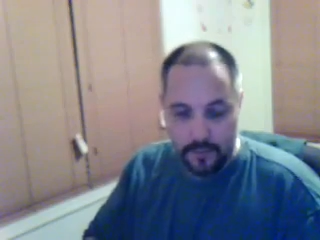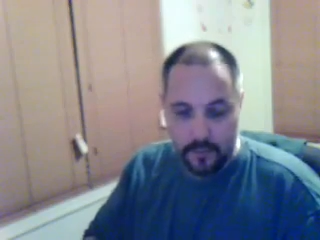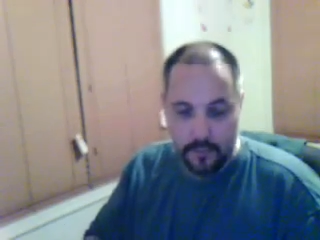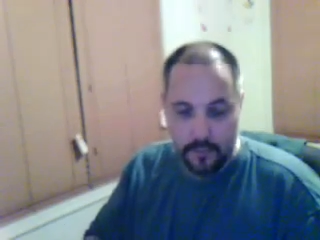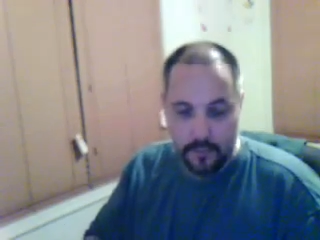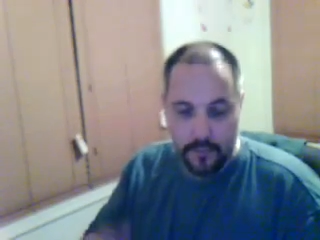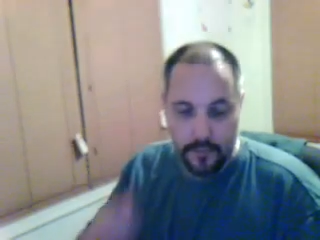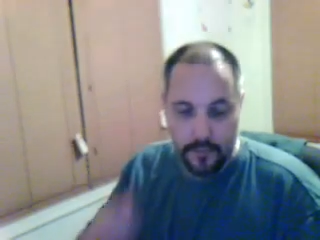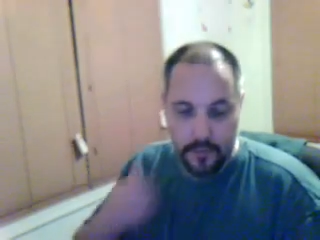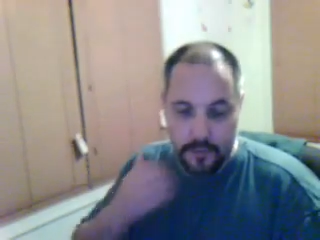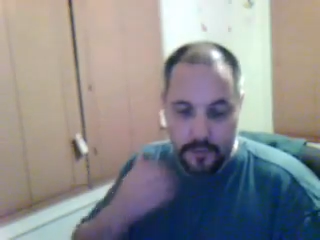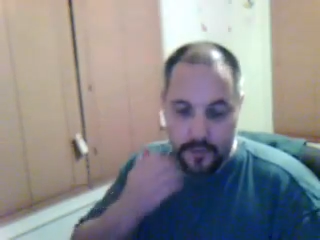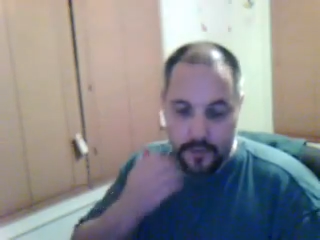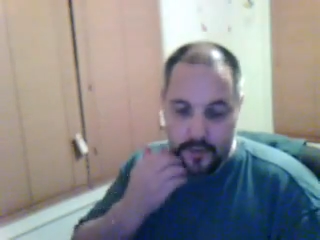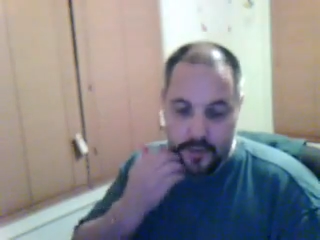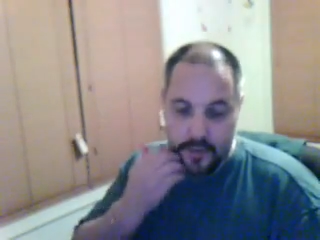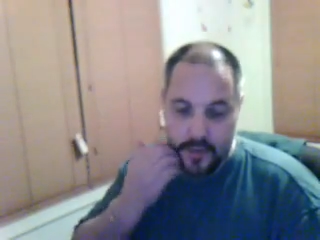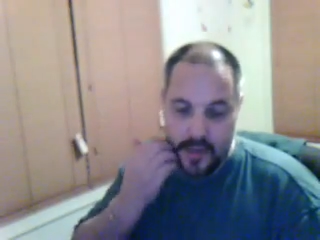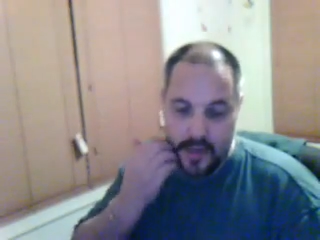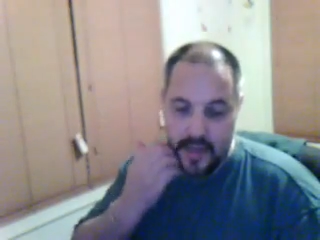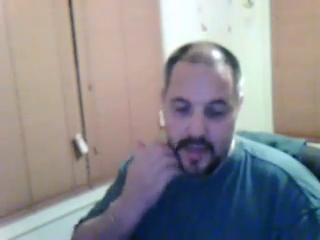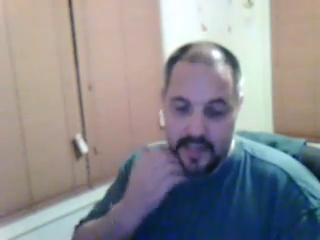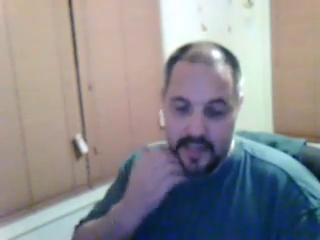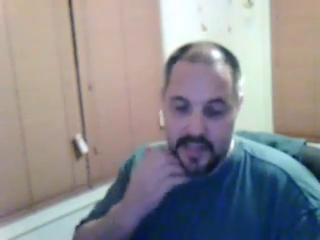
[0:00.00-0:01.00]
from
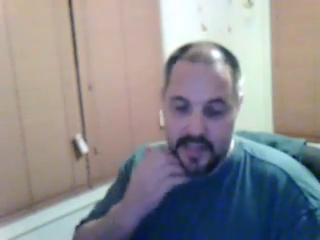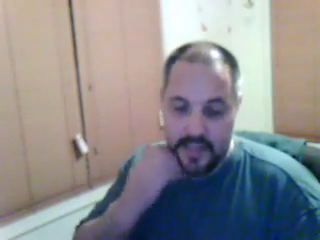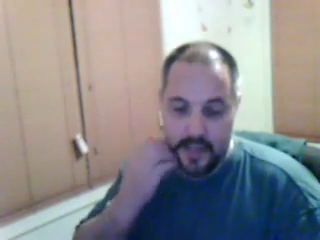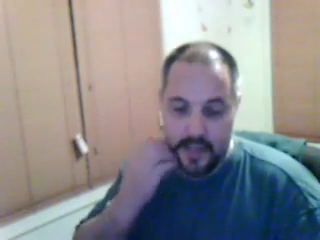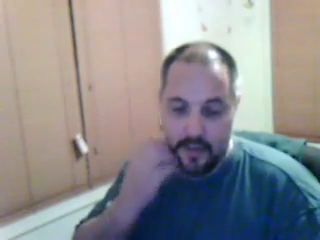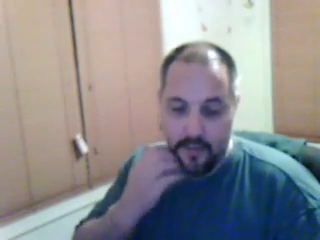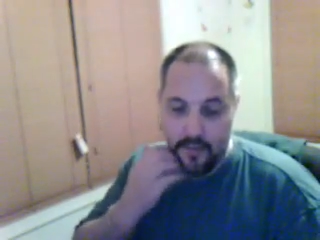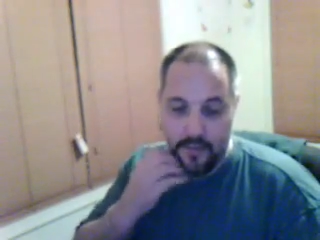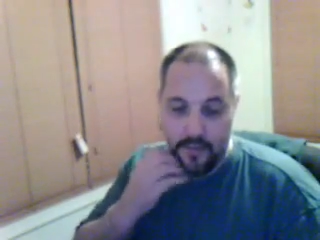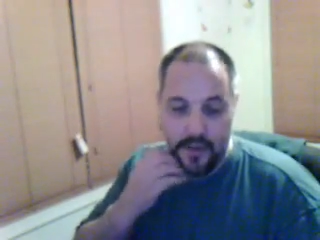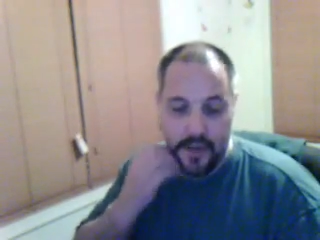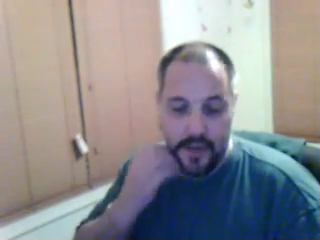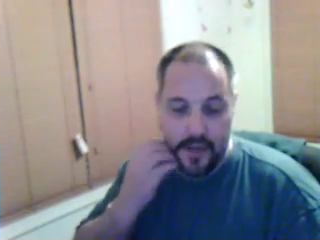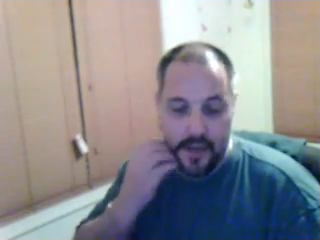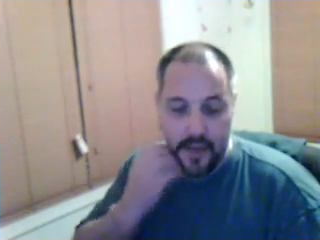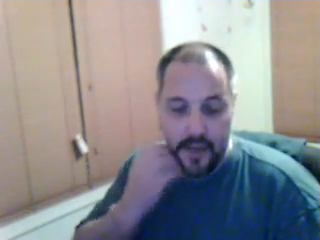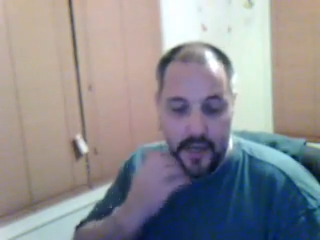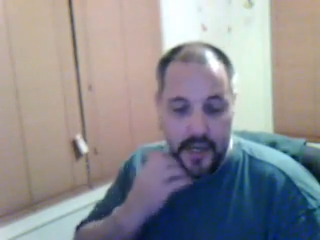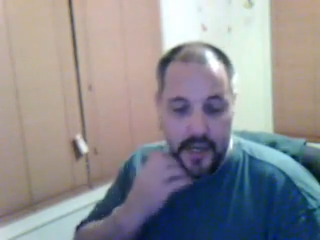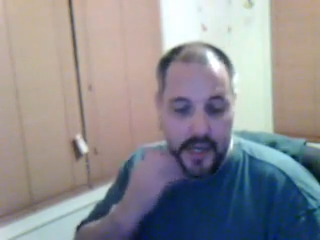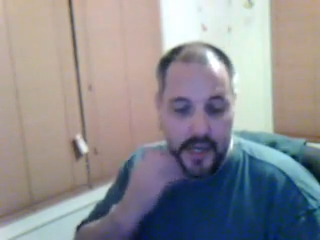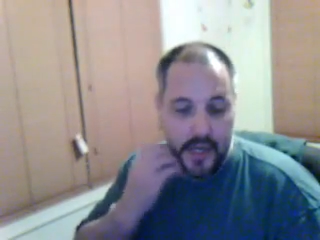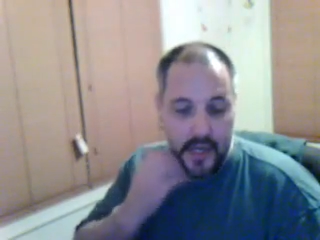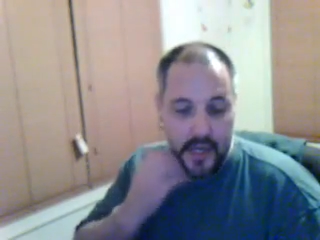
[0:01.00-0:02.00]
Bruce at COV,
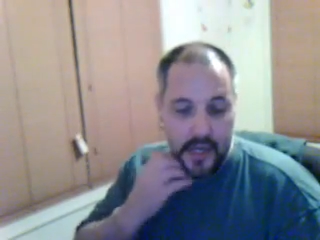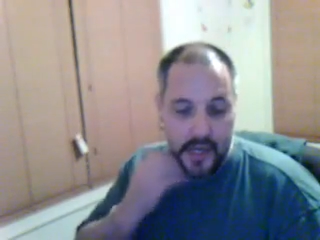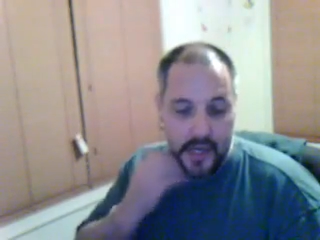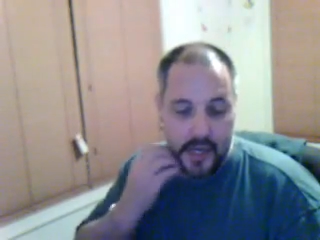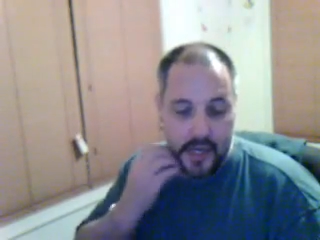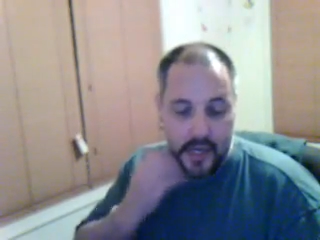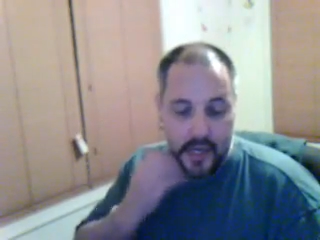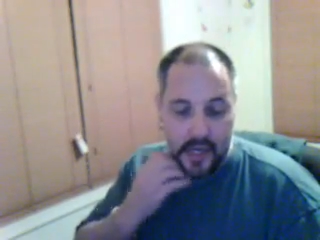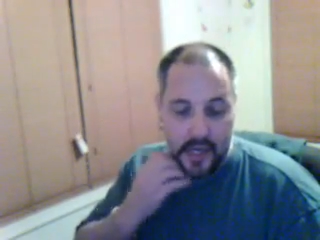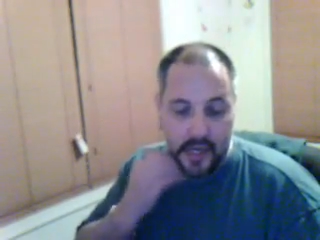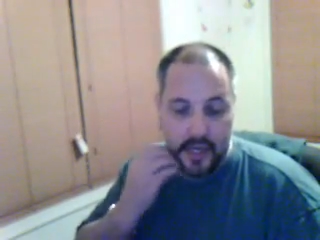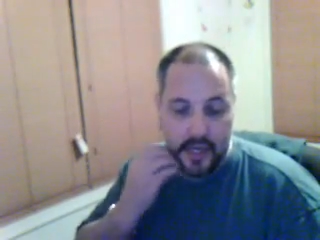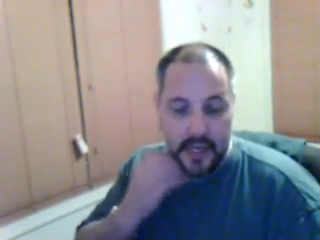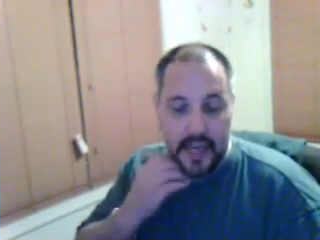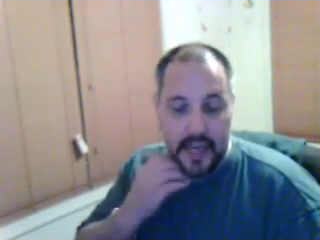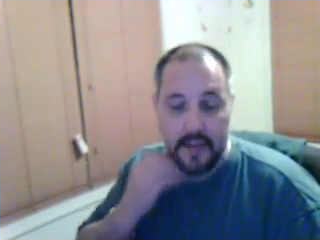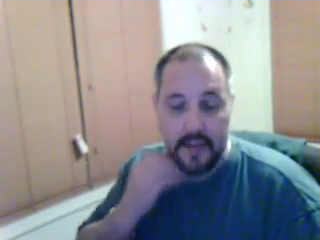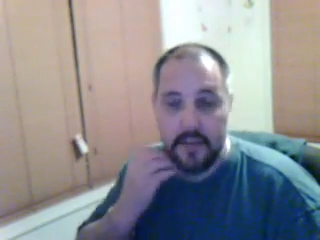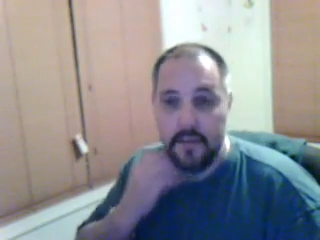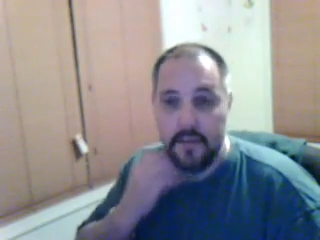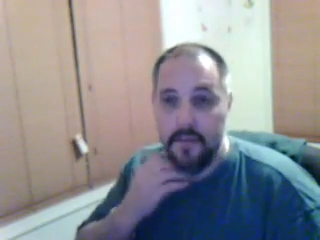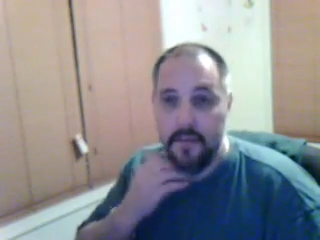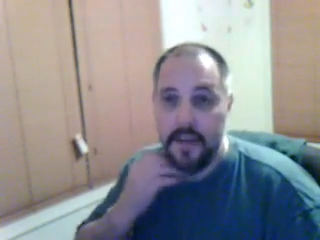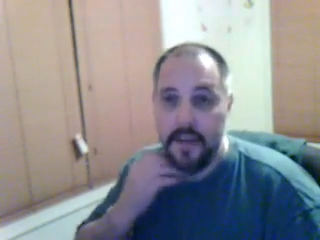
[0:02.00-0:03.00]

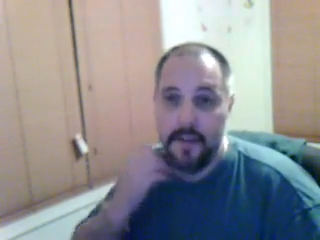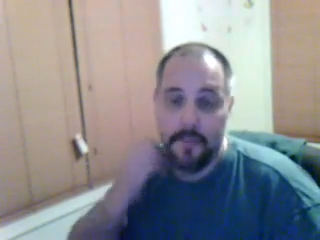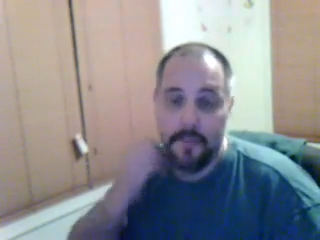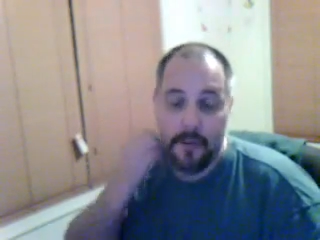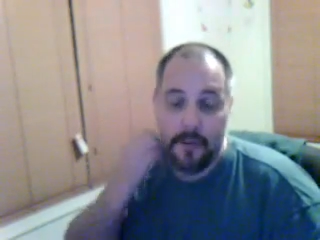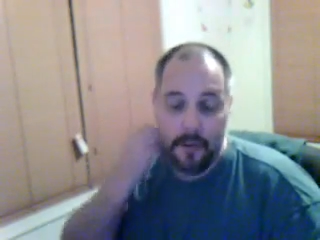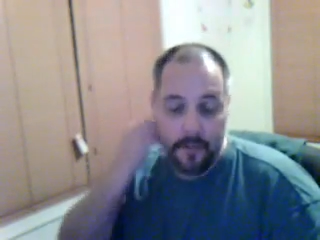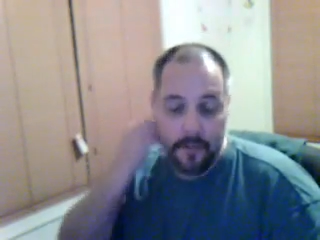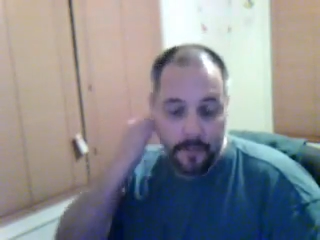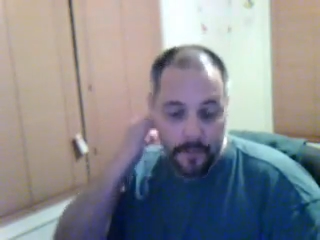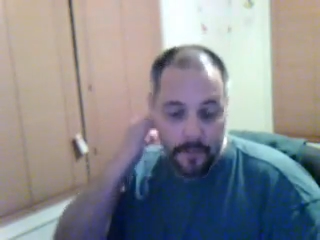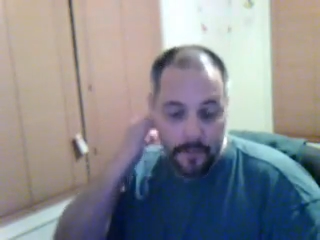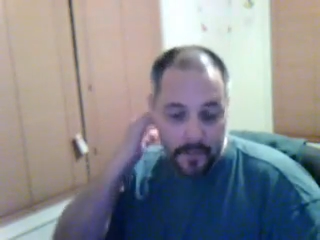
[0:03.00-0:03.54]
Clouds of Vapor.